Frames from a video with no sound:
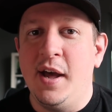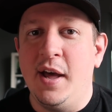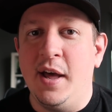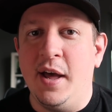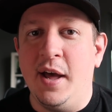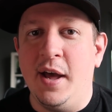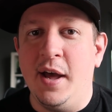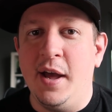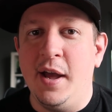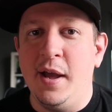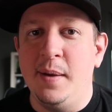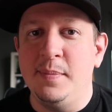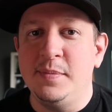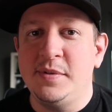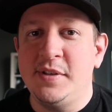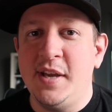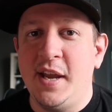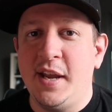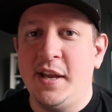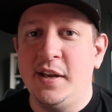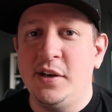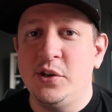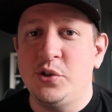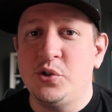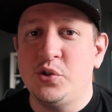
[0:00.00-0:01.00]
I'm
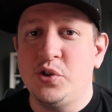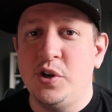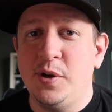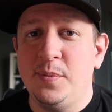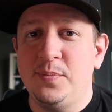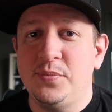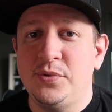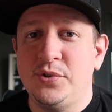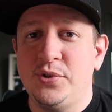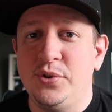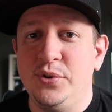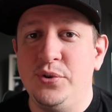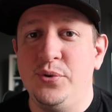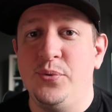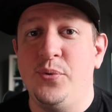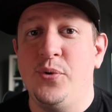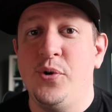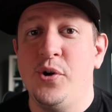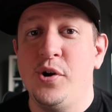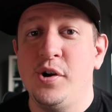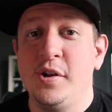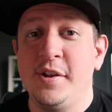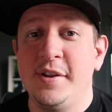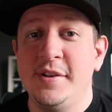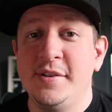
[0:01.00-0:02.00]
taking a trip to New
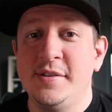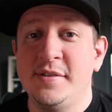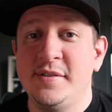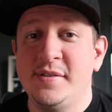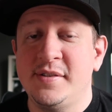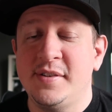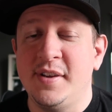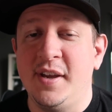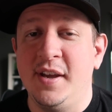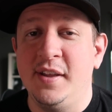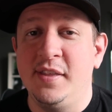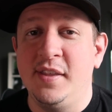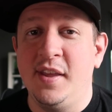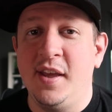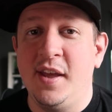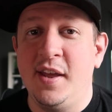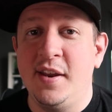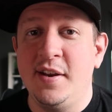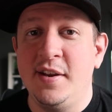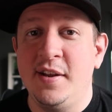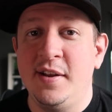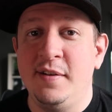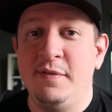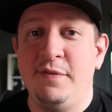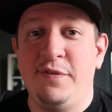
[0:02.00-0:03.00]
Orleans, and
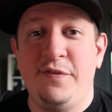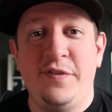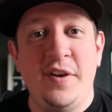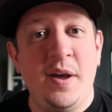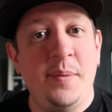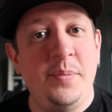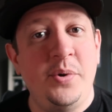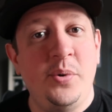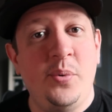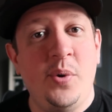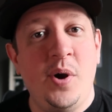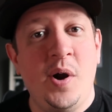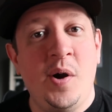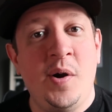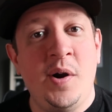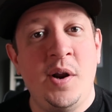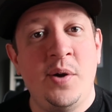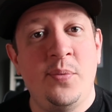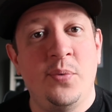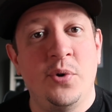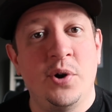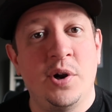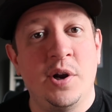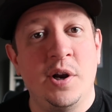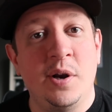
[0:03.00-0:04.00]
then in February,
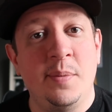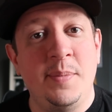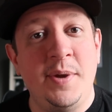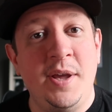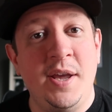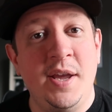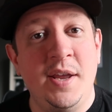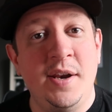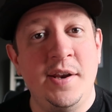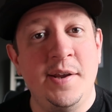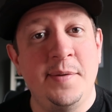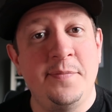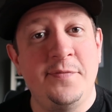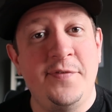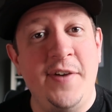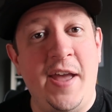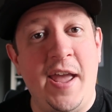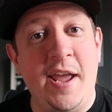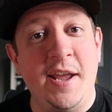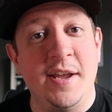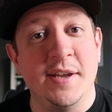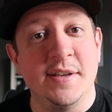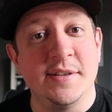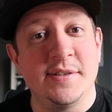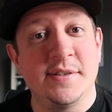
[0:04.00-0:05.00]
we're going to be hitting up
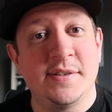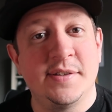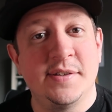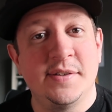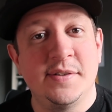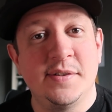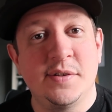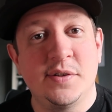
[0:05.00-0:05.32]
Vegas.